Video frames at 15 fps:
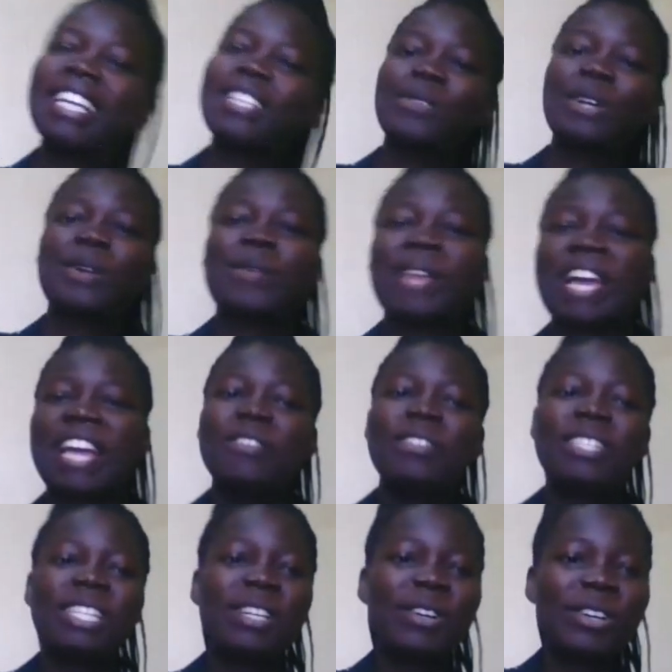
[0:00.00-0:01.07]
That's why we are
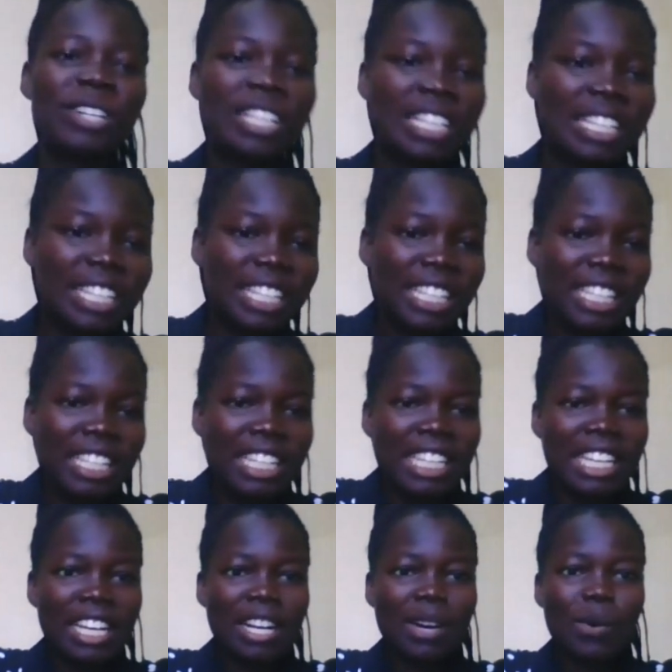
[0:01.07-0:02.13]
using only
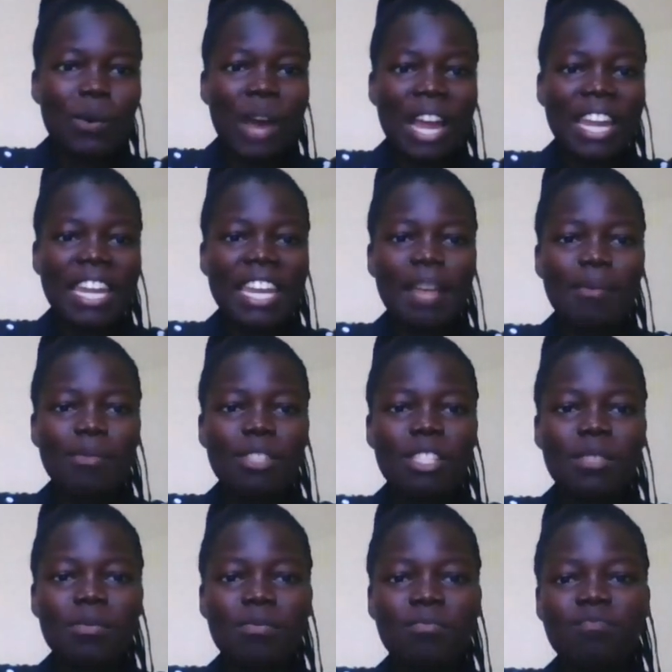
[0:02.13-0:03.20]
one
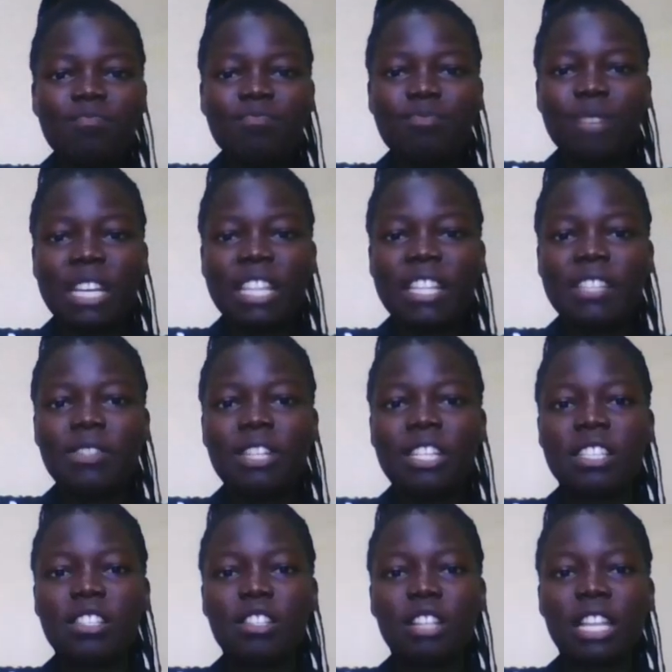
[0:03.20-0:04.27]
names per the student.